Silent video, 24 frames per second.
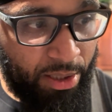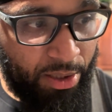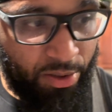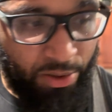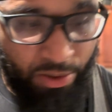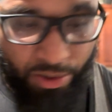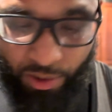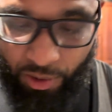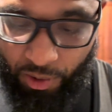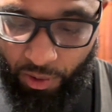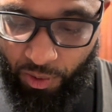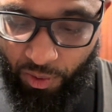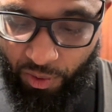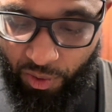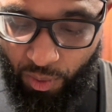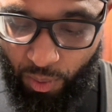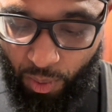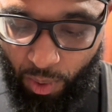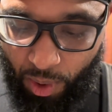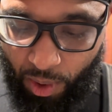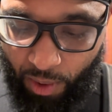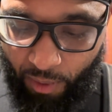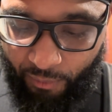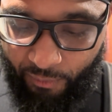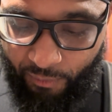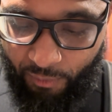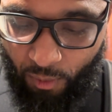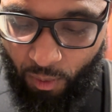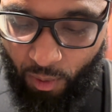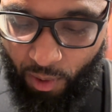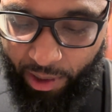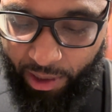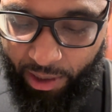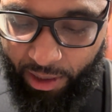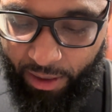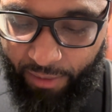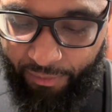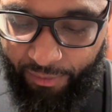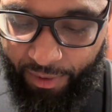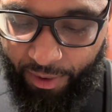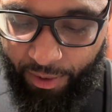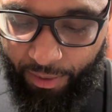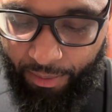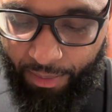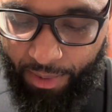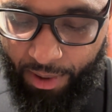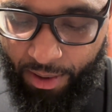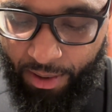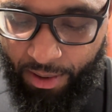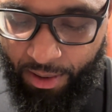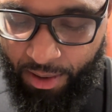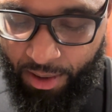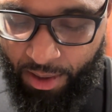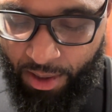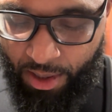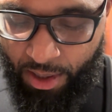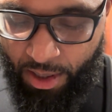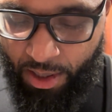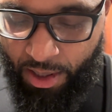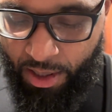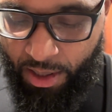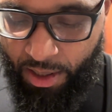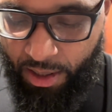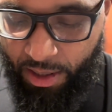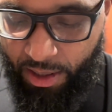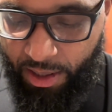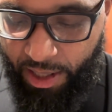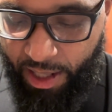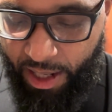So you want to avoid giving them the